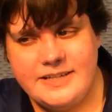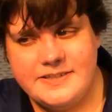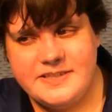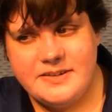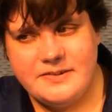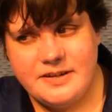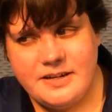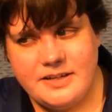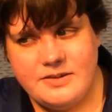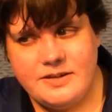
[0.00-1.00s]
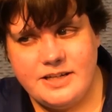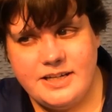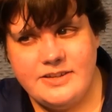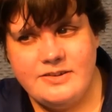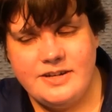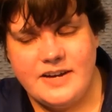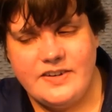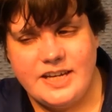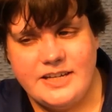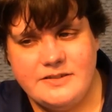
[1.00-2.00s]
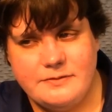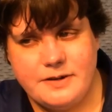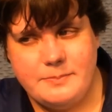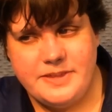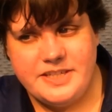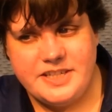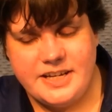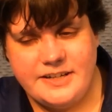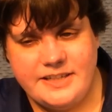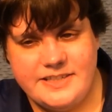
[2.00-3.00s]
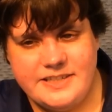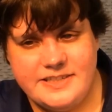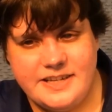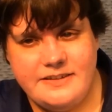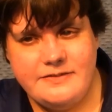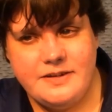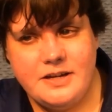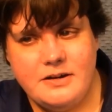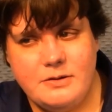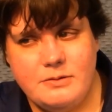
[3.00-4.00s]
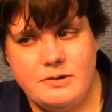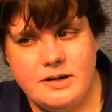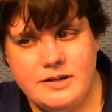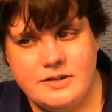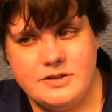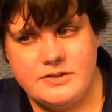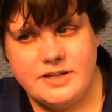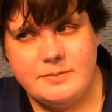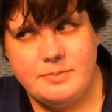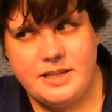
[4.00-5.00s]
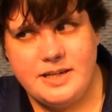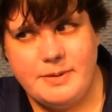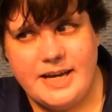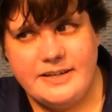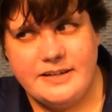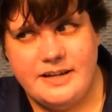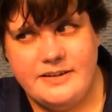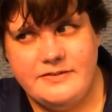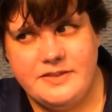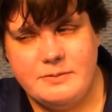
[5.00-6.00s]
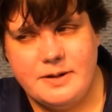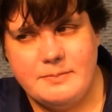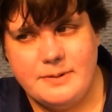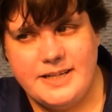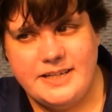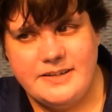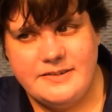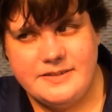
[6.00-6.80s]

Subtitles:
So you can either navigate from the channel list itself or during playback of the web radio.